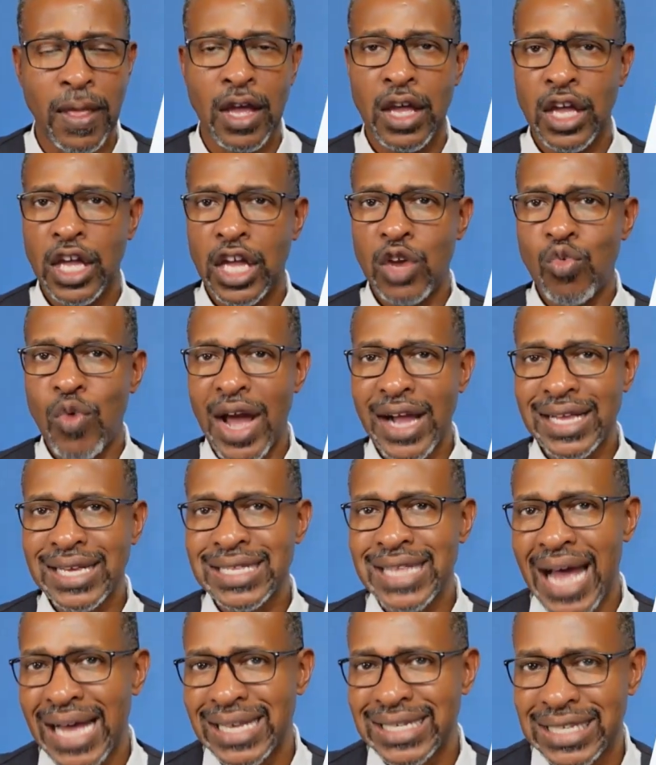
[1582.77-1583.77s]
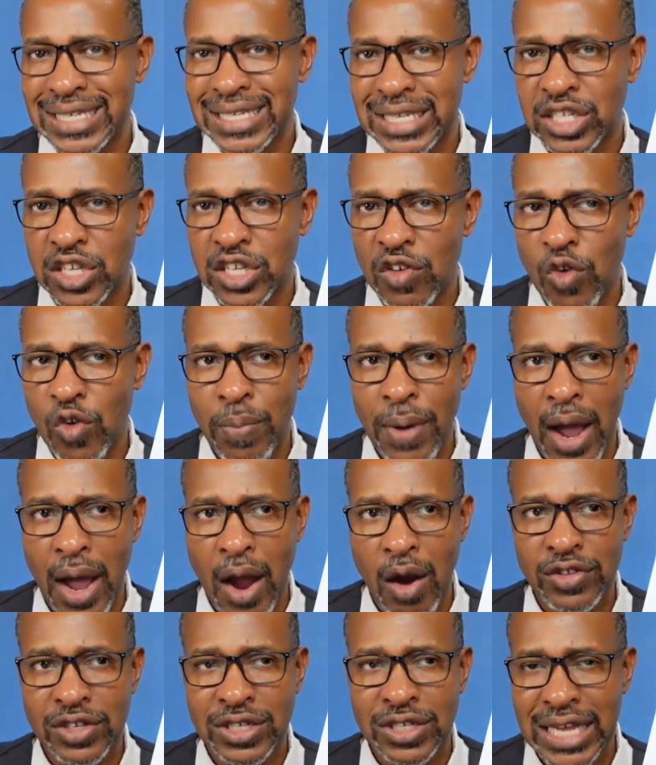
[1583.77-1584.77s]
He recognizes the civil power of the
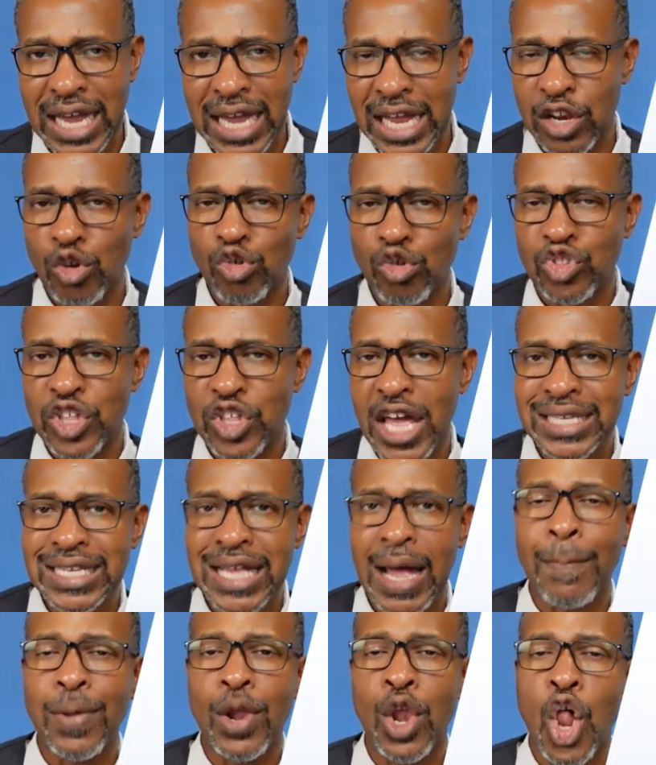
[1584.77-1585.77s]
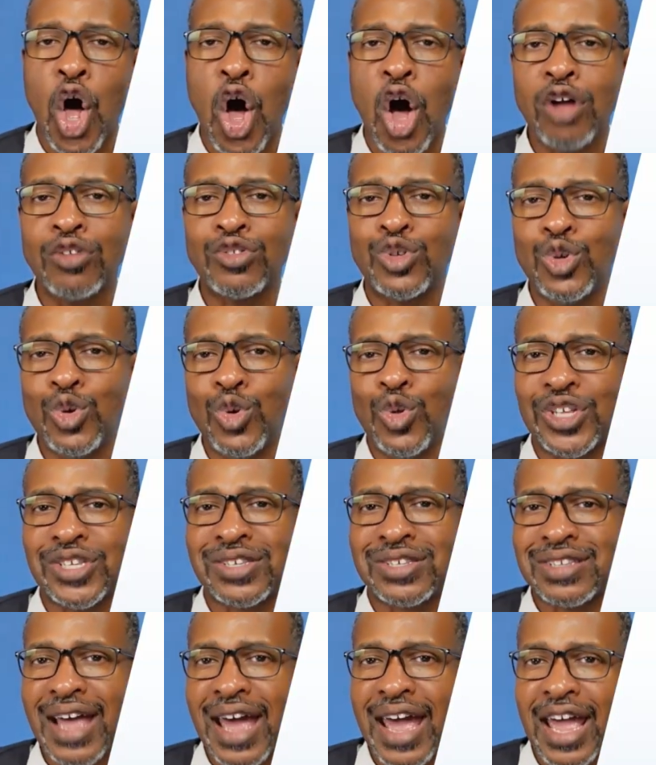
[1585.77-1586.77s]
state. And those things that belong to the
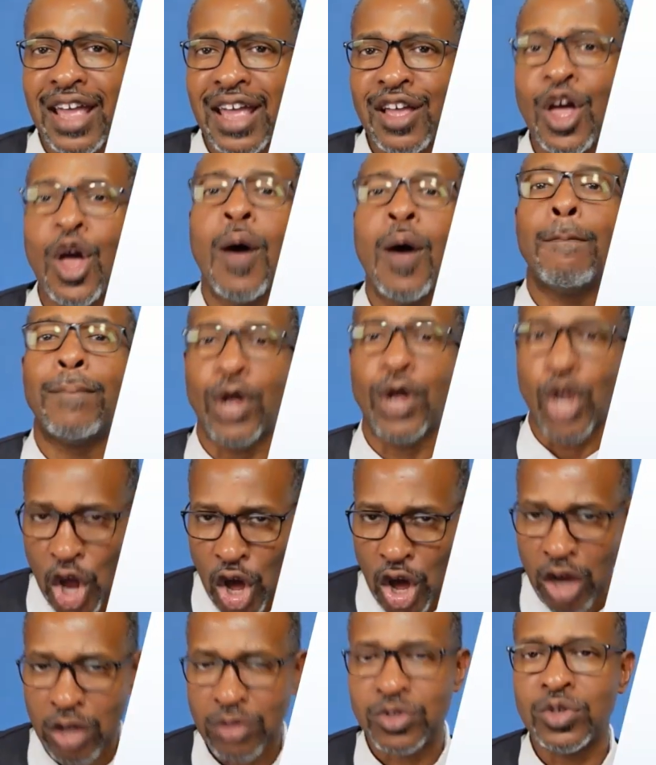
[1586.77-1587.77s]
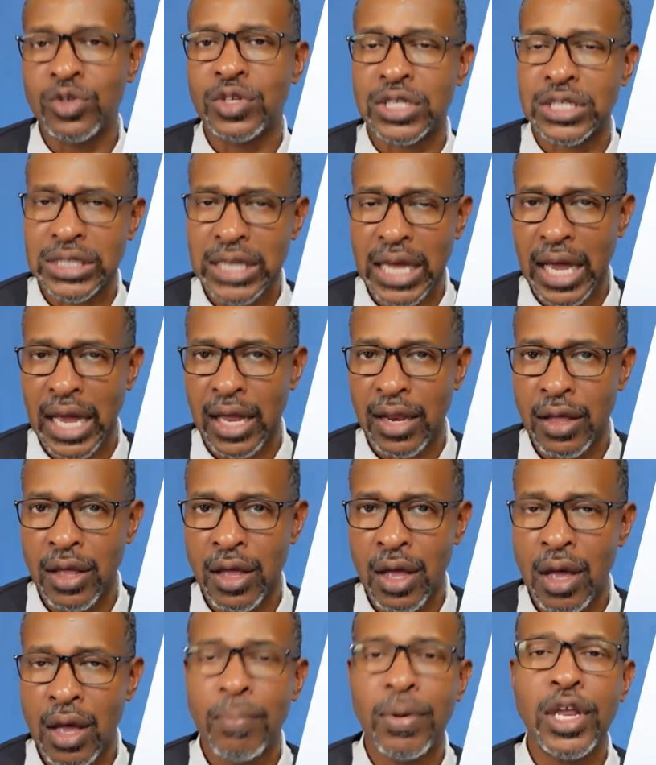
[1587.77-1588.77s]
state belong to the state.
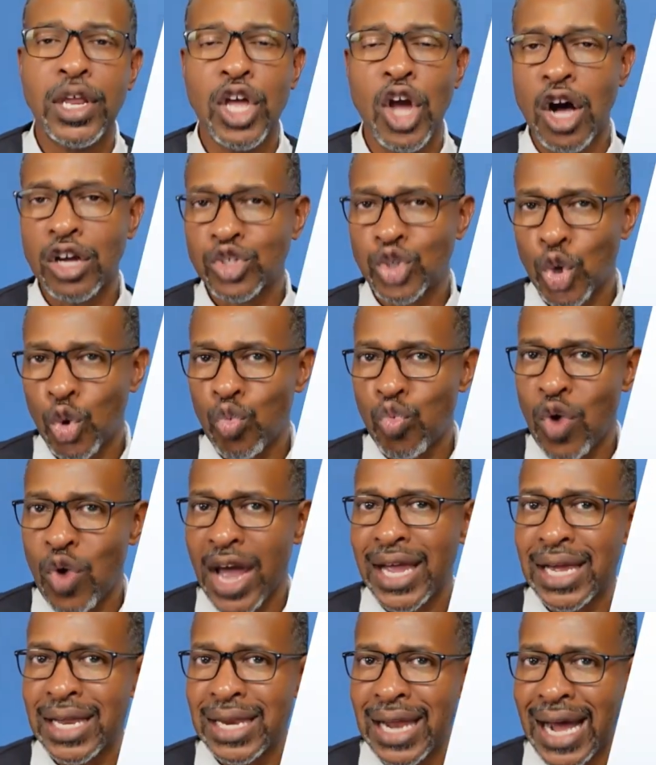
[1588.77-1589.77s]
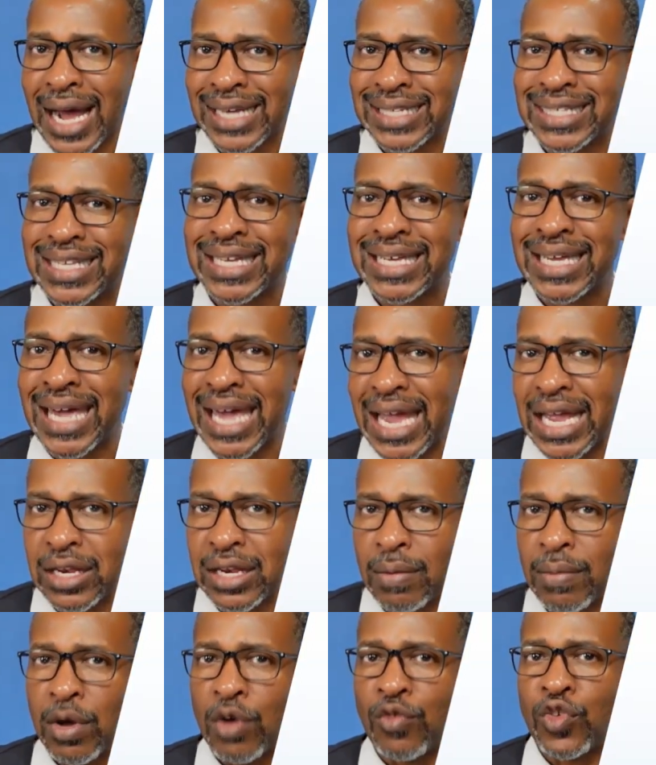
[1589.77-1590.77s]
But he also recognized the kingdom
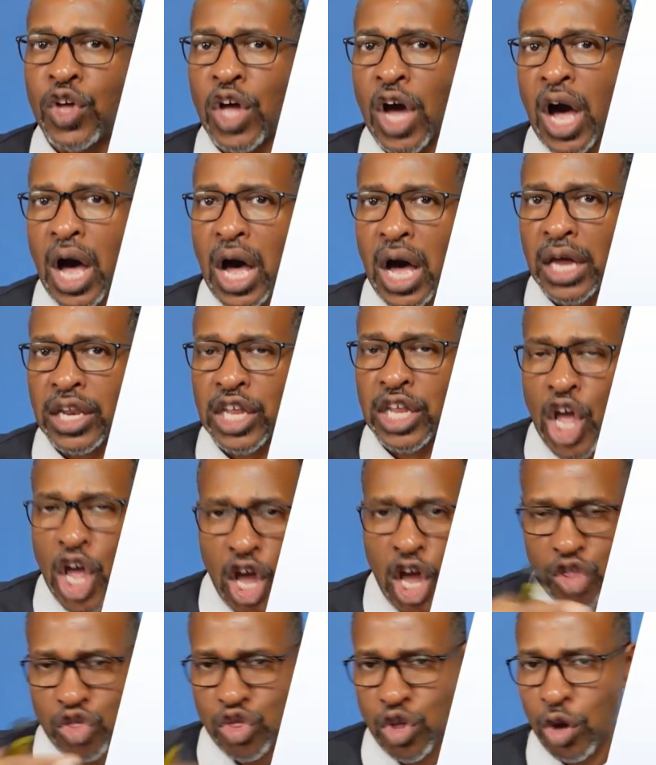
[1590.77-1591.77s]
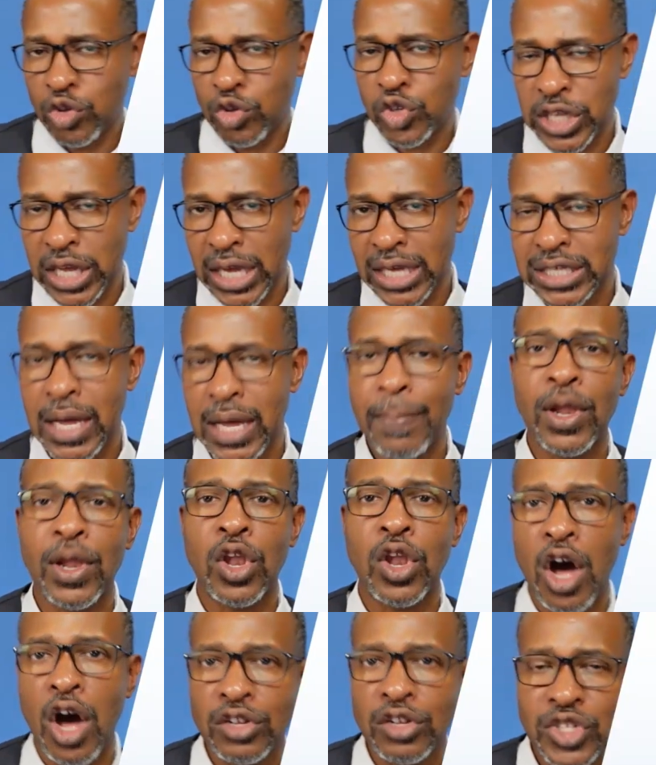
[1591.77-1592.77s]
of God. And those things that
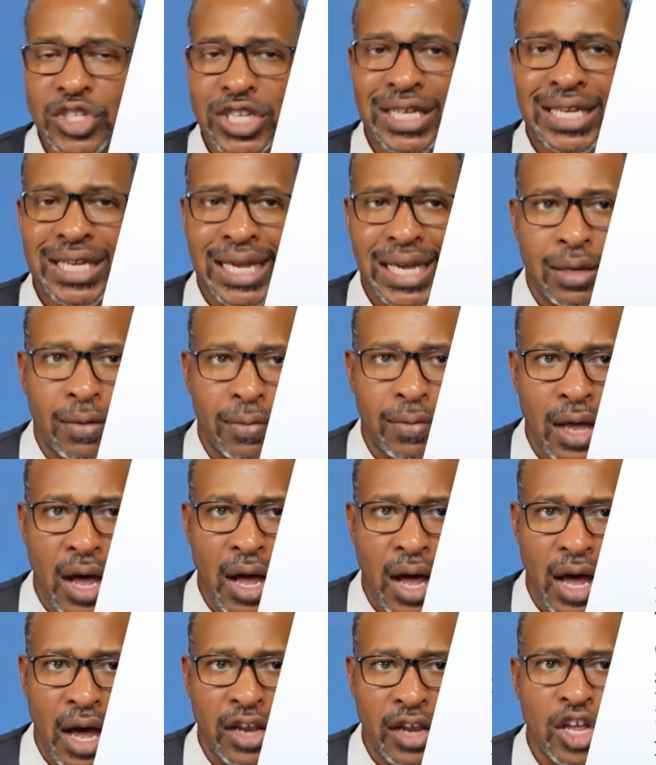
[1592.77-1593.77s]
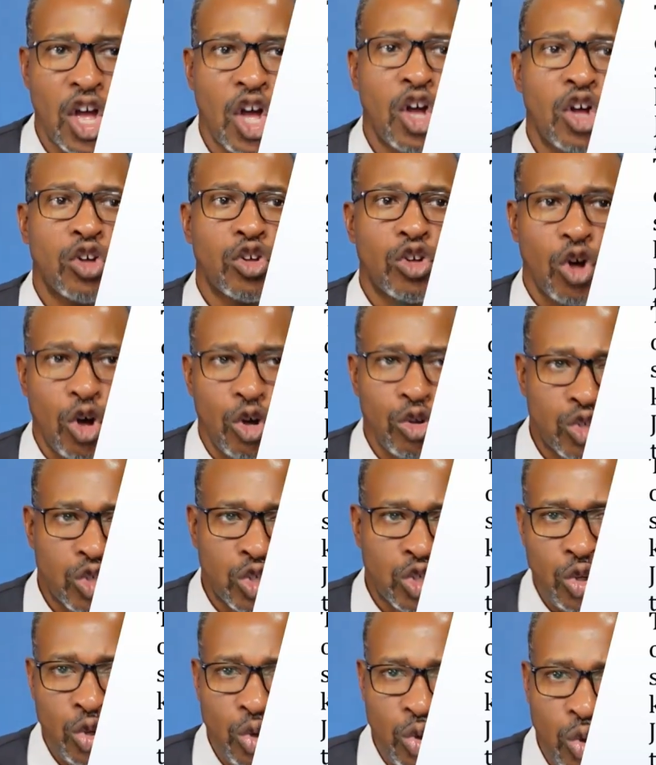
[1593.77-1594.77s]
belong to the kingdom of God goes
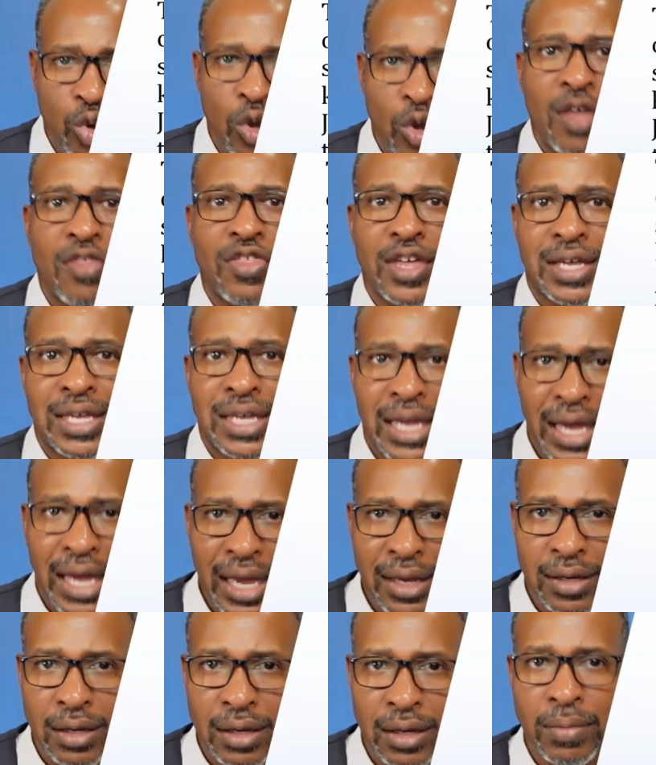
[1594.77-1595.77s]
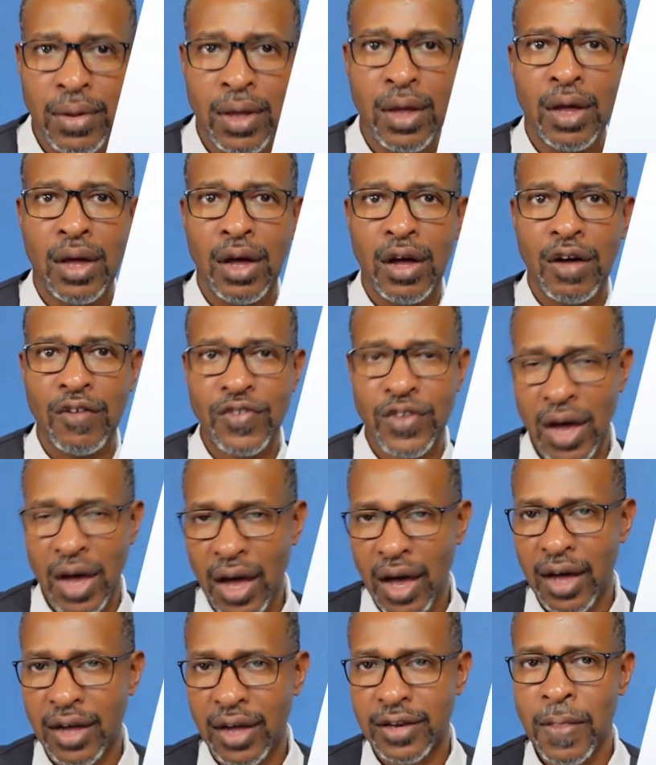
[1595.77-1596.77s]
to the kingdom of God.